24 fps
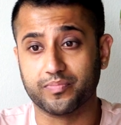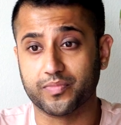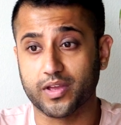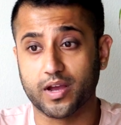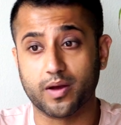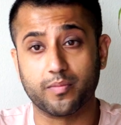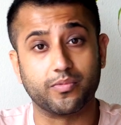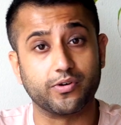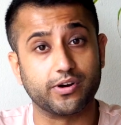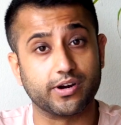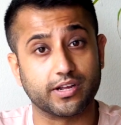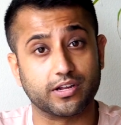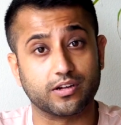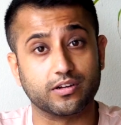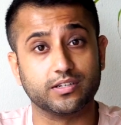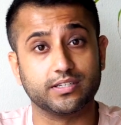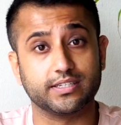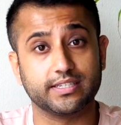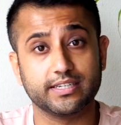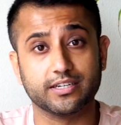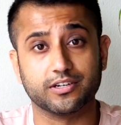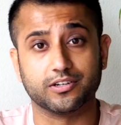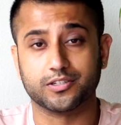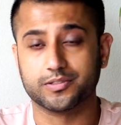a pretty good
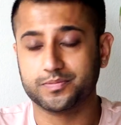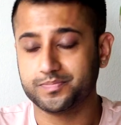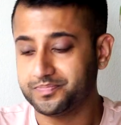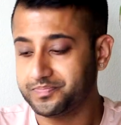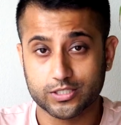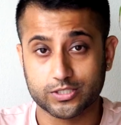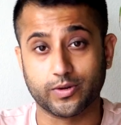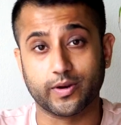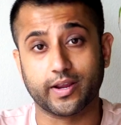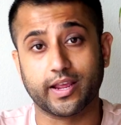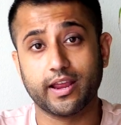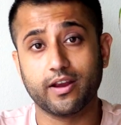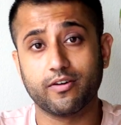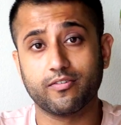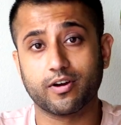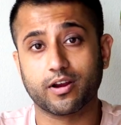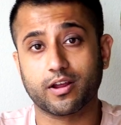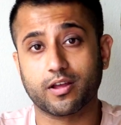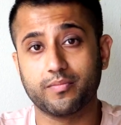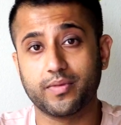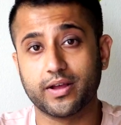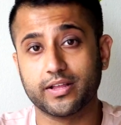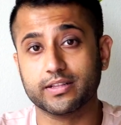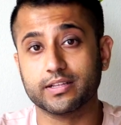deal. So I can't
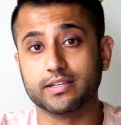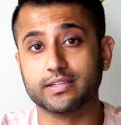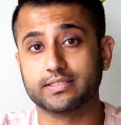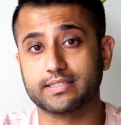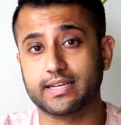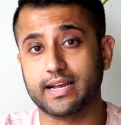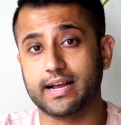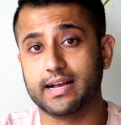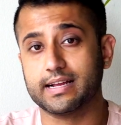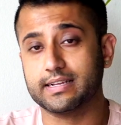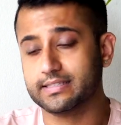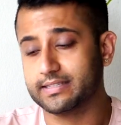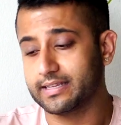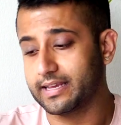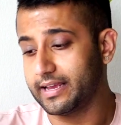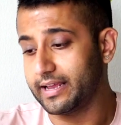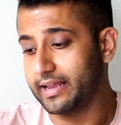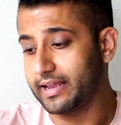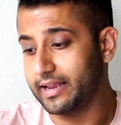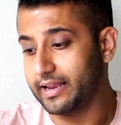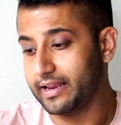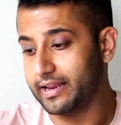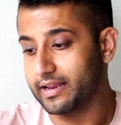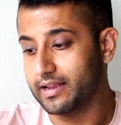recommend this as
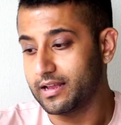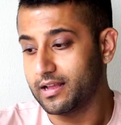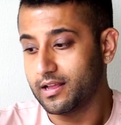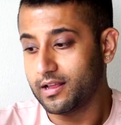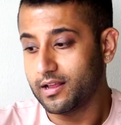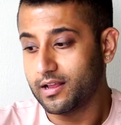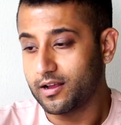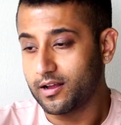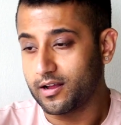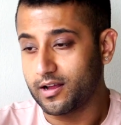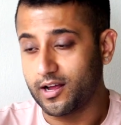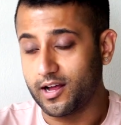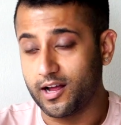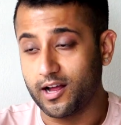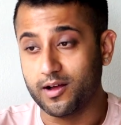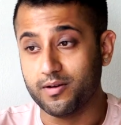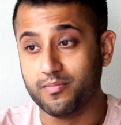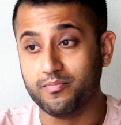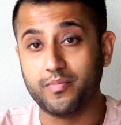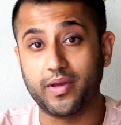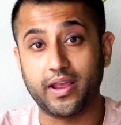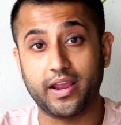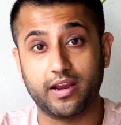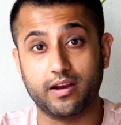a
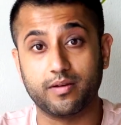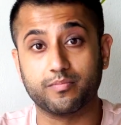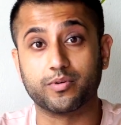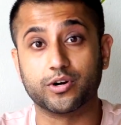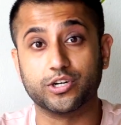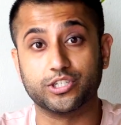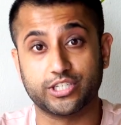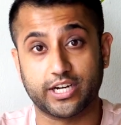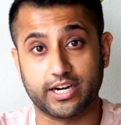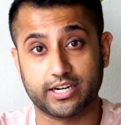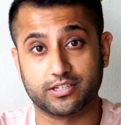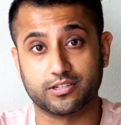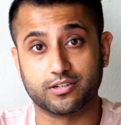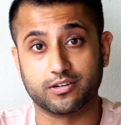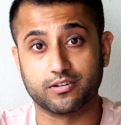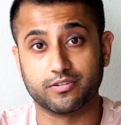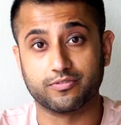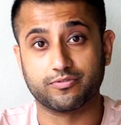main projector